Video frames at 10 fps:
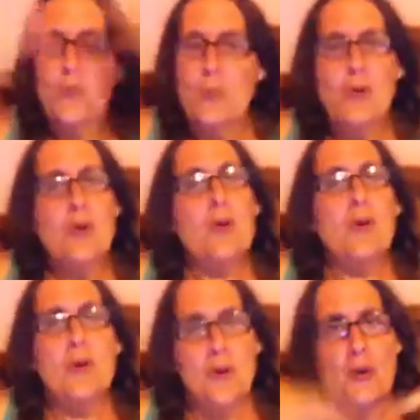
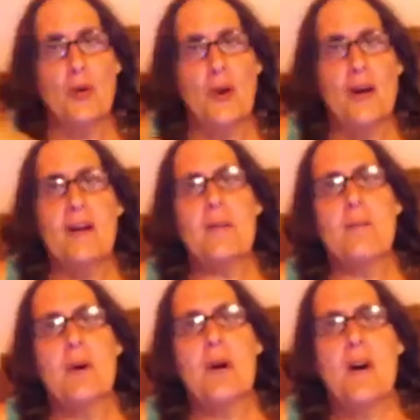woohoo! I
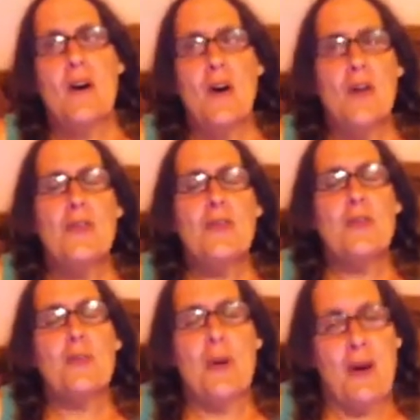am
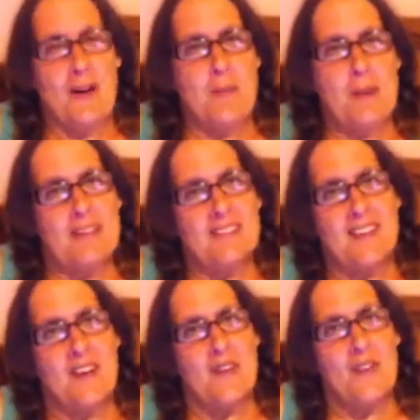ultra proud of
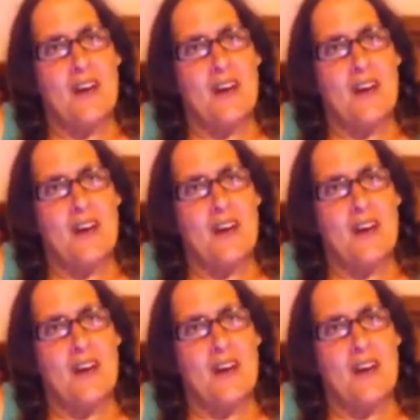myself.